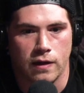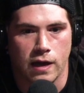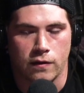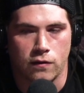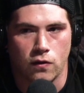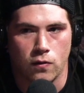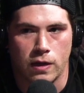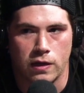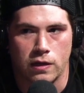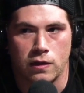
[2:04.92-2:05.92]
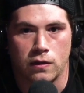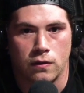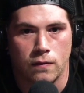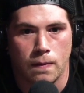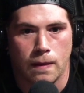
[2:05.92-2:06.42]
had so many
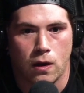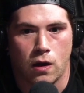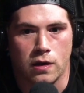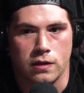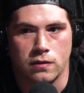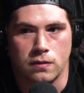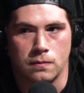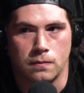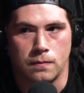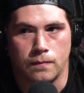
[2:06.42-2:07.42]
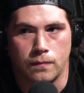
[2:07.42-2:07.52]
awesome,